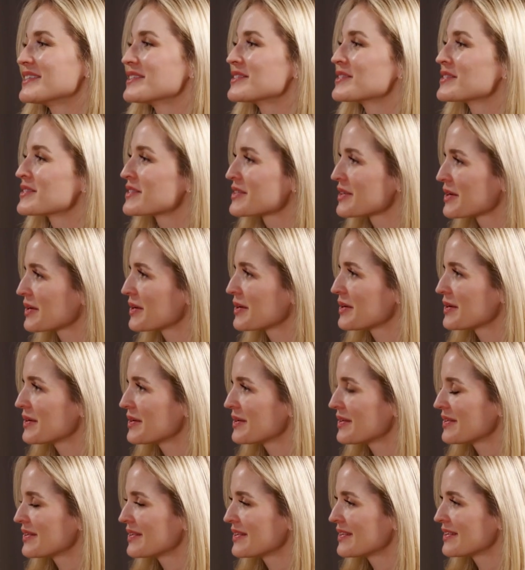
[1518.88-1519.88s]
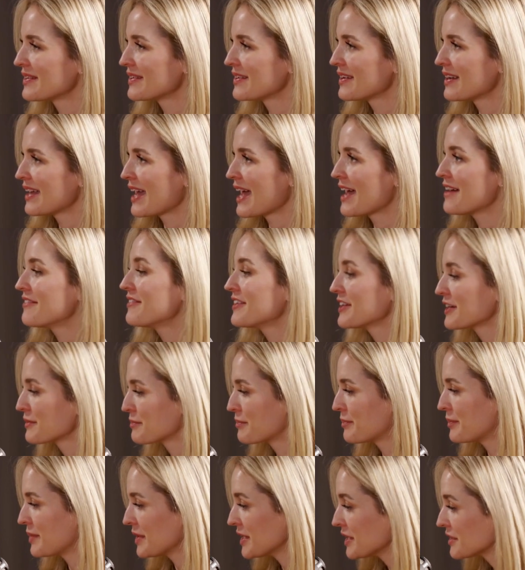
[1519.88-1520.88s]
So
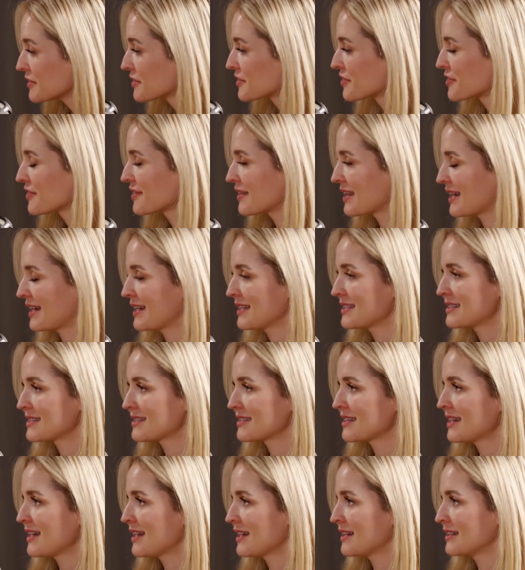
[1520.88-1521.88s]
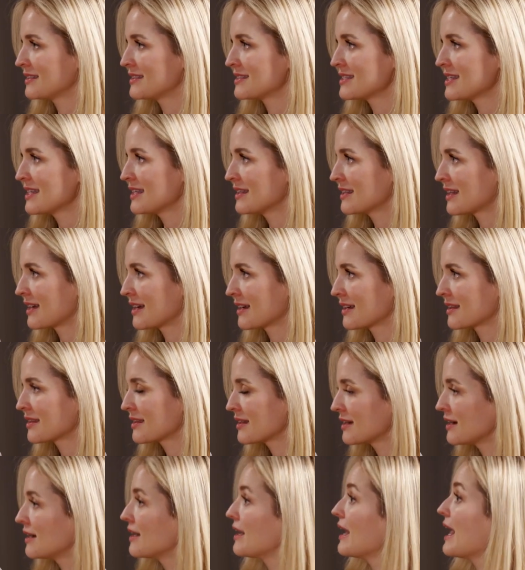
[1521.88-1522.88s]
having been through that and seen like
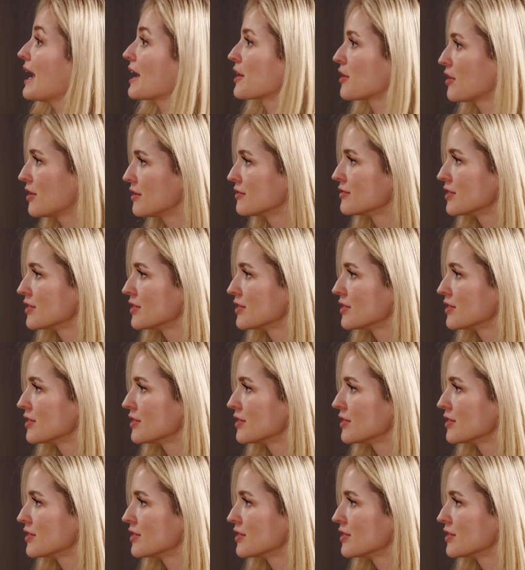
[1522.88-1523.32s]
the lack of